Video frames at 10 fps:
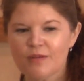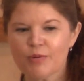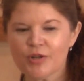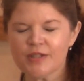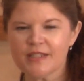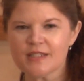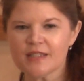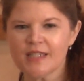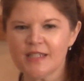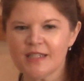Berkeley is
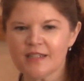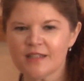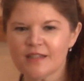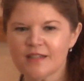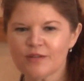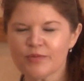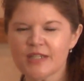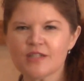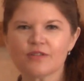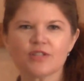leading the
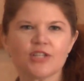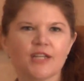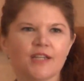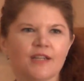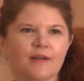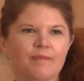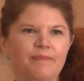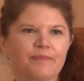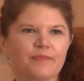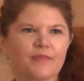research in
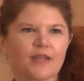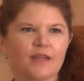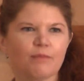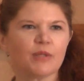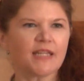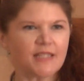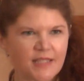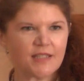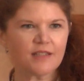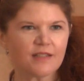um,
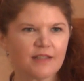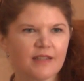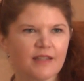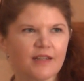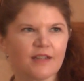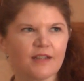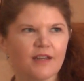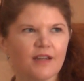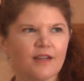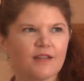bliss,
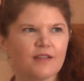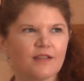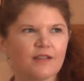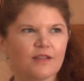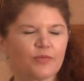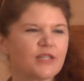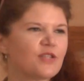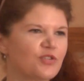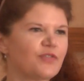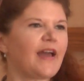the the
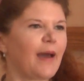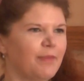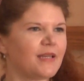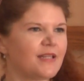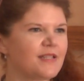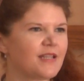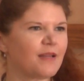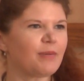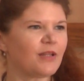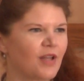research of happiness, and
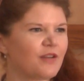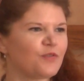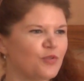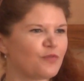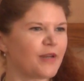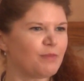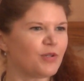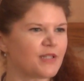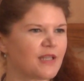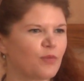I bet a lot of you have read
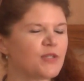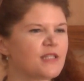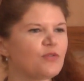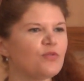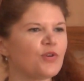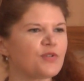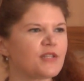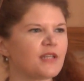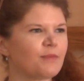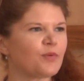books. Like what's who knows
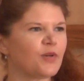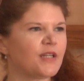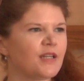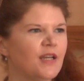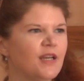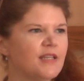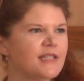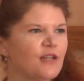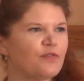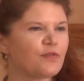the number one
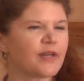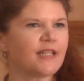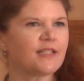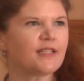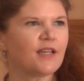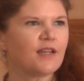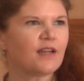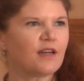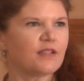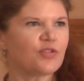self-ranked
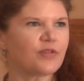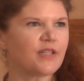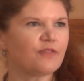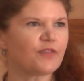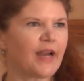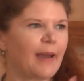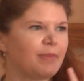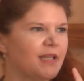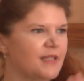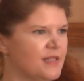country for
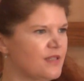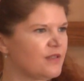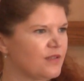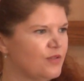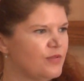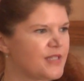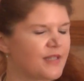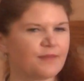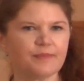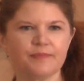happiness? Who is
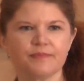it?